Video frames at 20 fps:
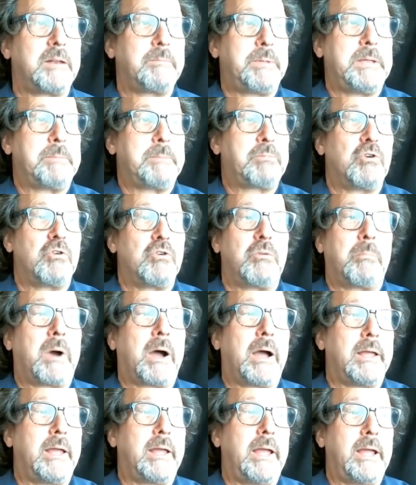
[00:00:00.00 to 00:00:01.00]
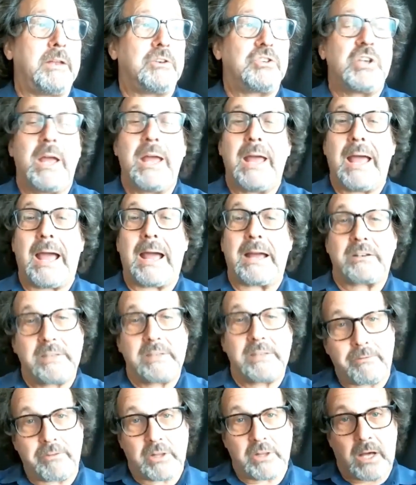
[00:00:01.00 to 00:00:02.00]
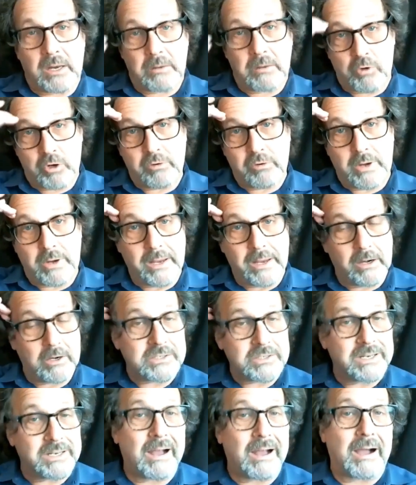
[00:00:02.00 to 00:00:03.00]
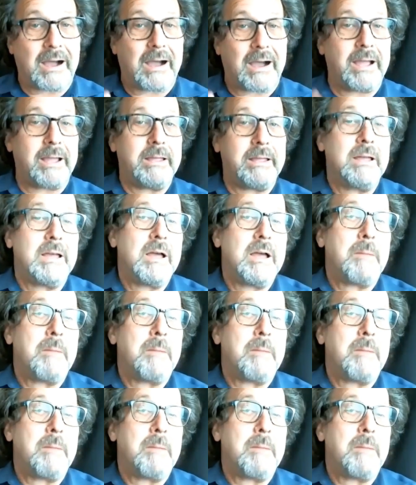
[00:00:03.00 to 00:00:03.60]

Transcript: people my age actually have a lot of more gray hairs, and I